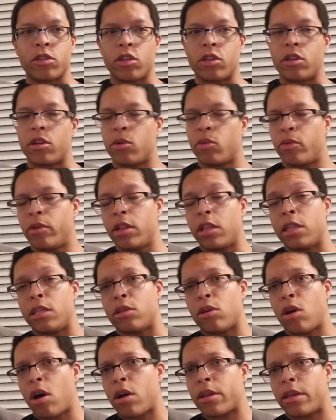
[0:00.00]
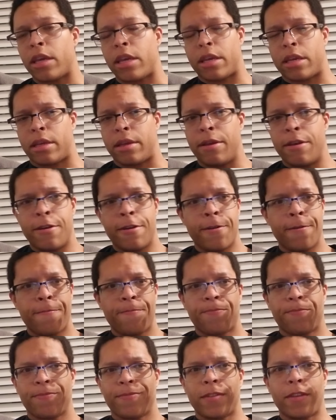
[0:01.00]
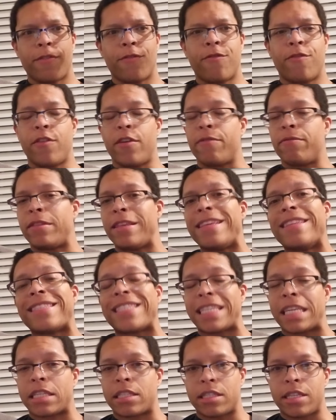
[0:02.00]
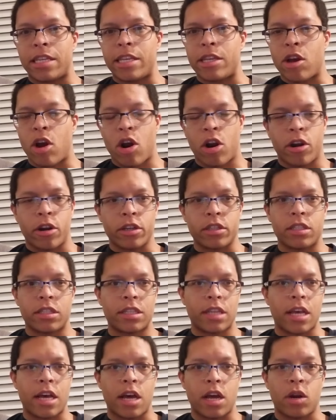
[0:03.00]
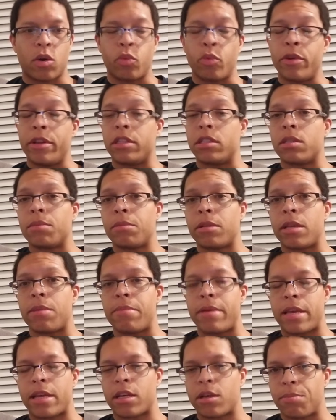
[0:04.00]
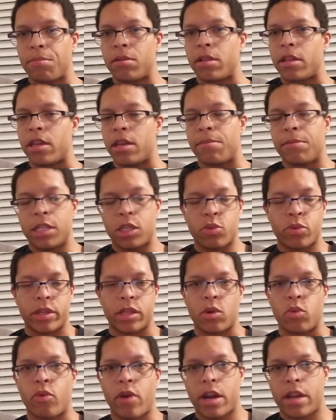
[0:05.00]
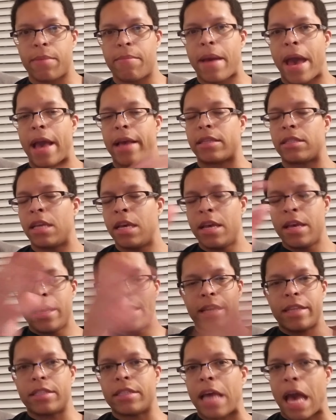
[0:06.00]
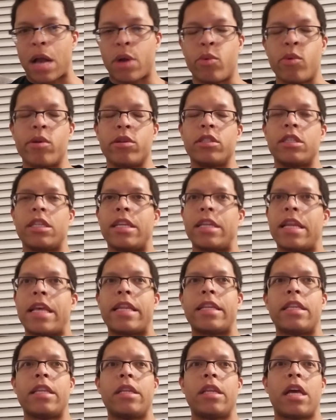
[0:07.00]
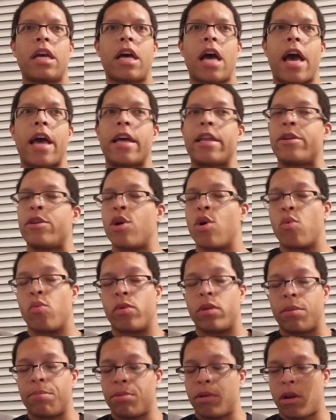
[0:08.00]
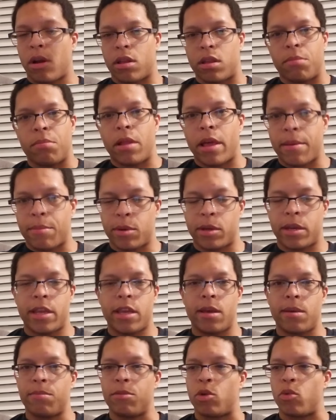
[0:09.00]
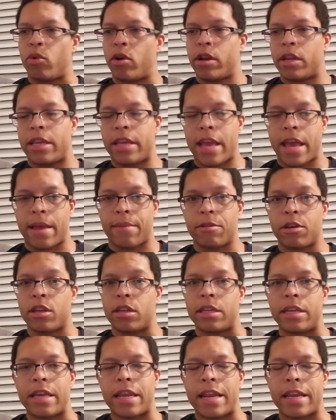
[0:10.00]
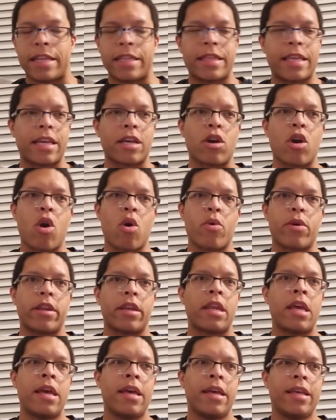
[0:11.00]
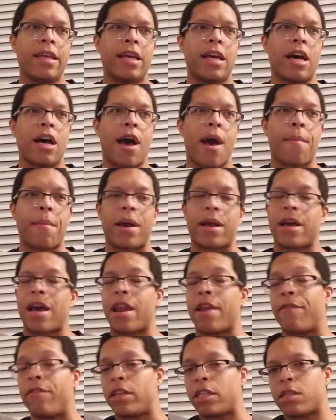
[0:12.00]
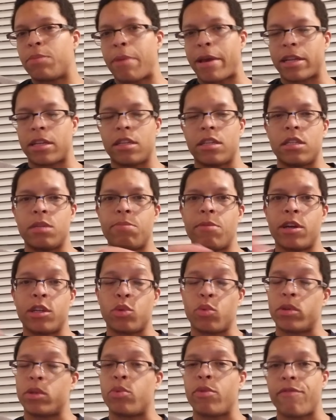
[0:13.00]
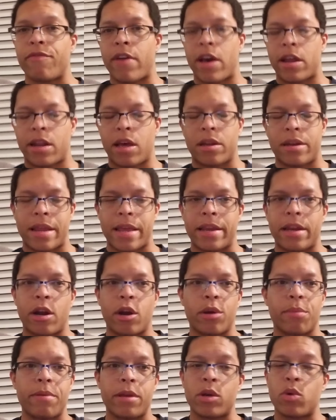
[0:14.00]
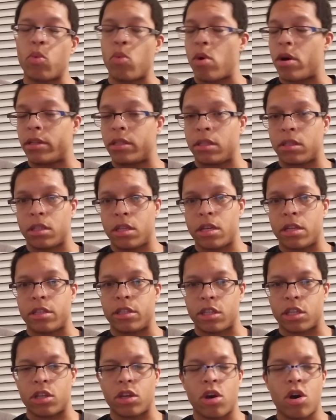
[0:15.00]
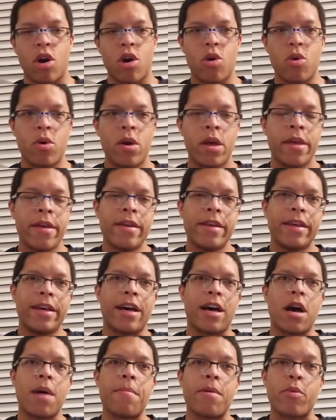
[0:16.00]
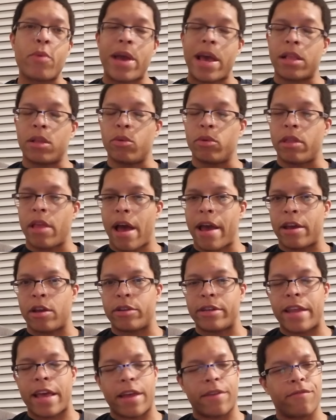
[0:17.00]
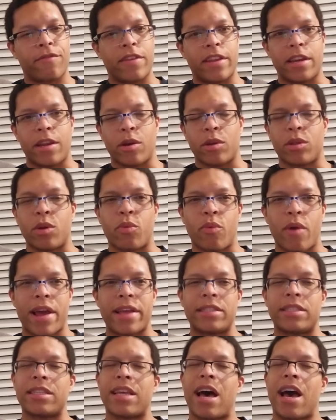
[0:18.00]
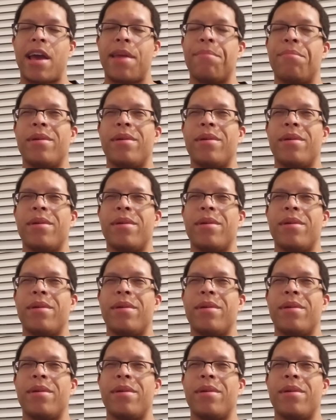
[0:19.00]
So you're really talking 50, 60 yards, reasonably being completed between the running backs and Zach Wilson. And I don't want to put all the blame on him. The running game couldn't get anything going. I kind of expected as much once we found out Nate Herbig wasn't good to go. And we had to rely on Dan Feeney on the right side.